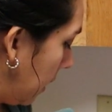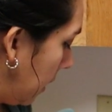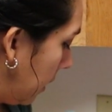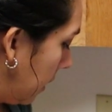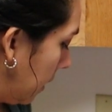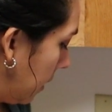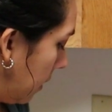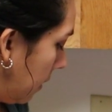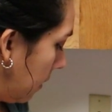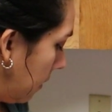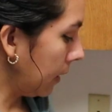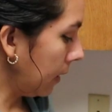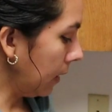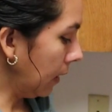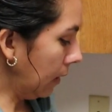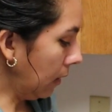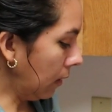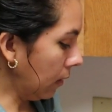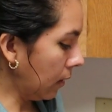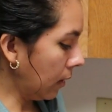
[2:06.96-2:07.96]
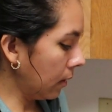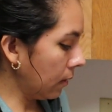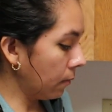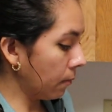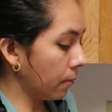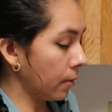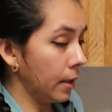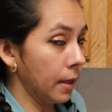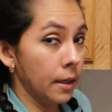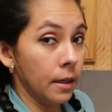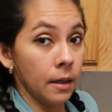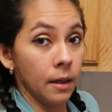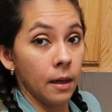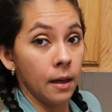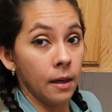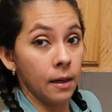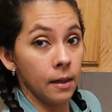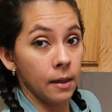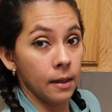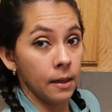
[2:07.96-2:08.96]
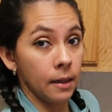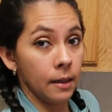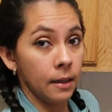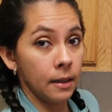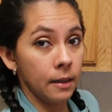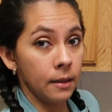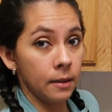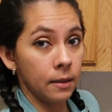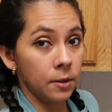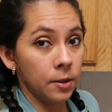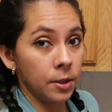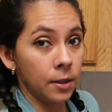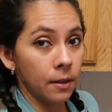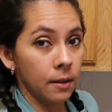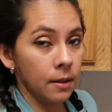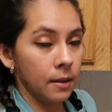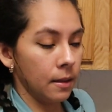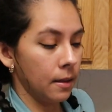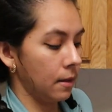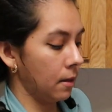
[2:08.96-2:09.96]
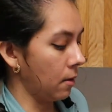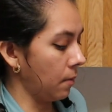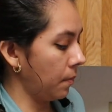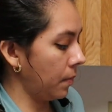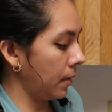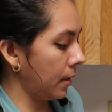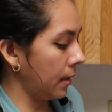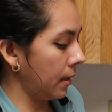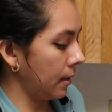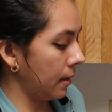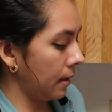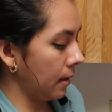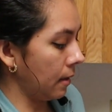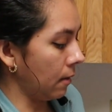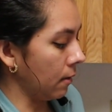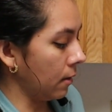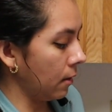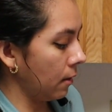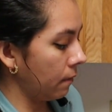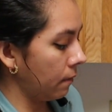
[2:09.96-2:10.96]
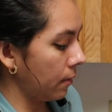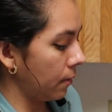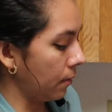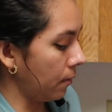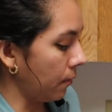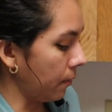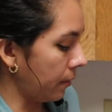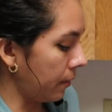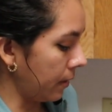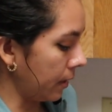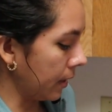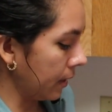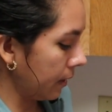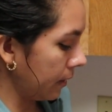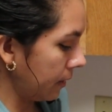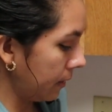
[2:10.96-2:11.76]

in there, and then I'll reheat the chocolate and I'll cover the whole thing.